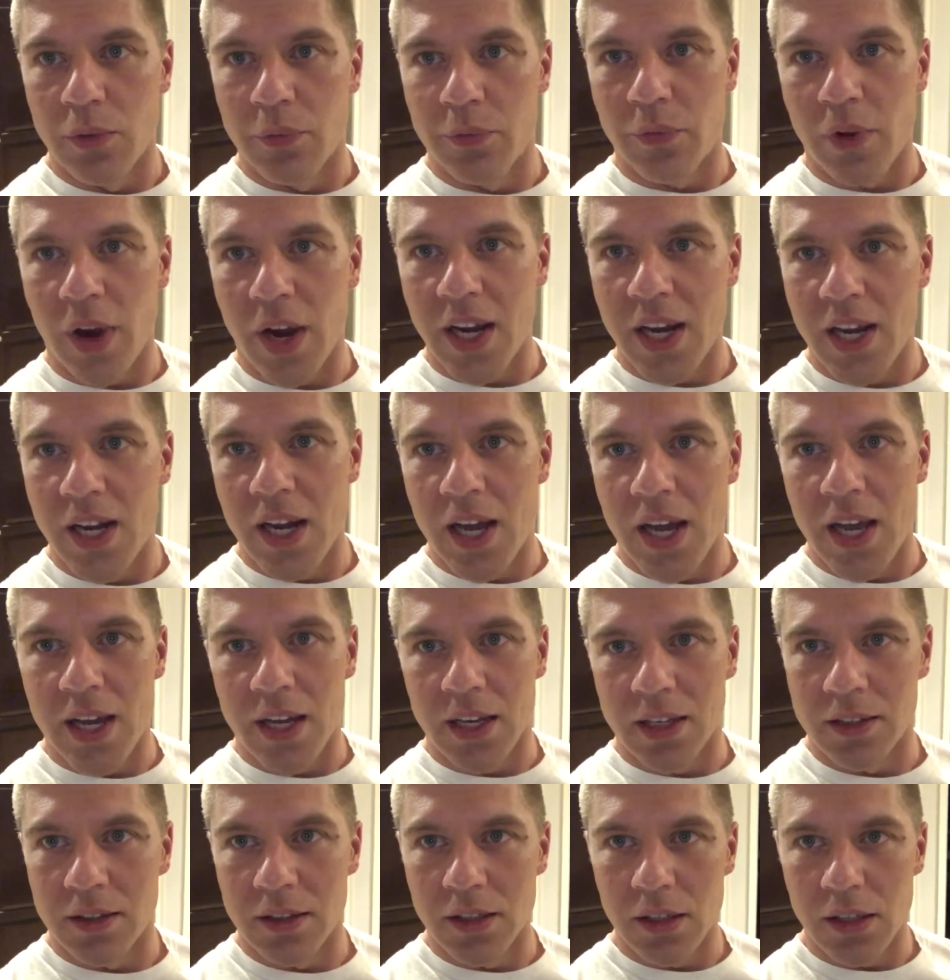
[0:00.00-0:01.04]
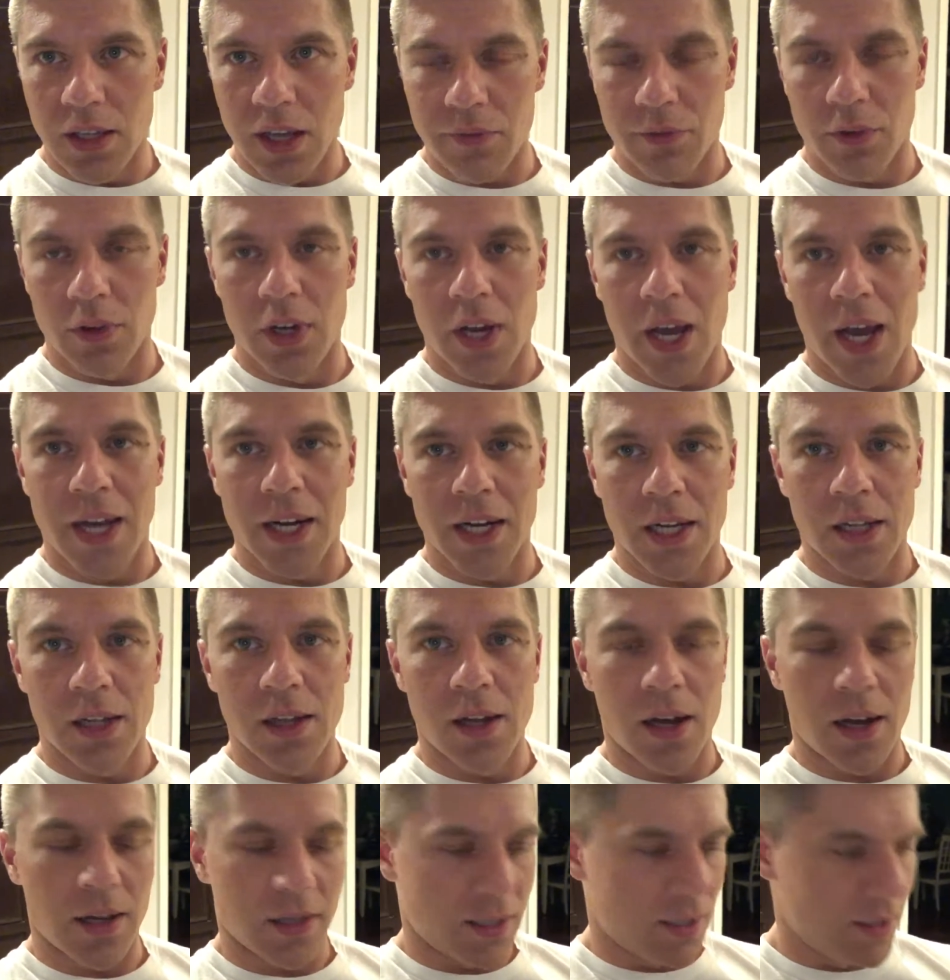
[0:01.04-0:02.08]
Friday night, a little after 9
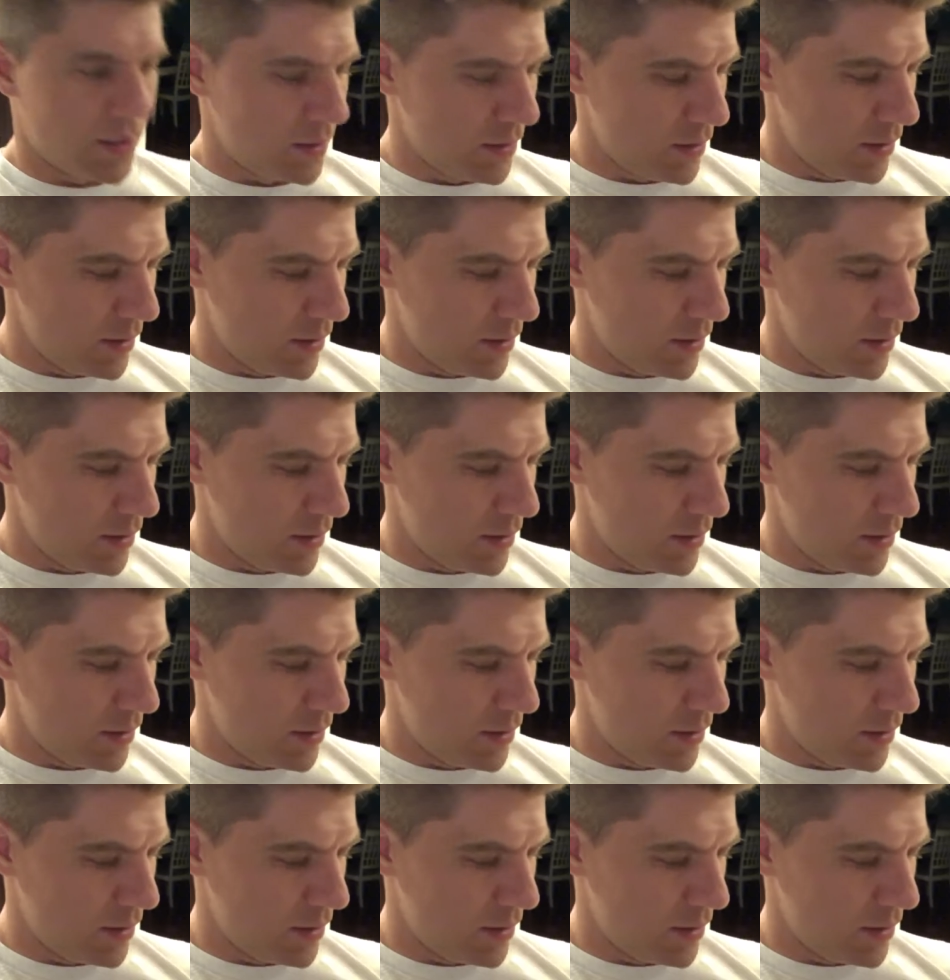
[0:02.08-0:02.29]
o'clock,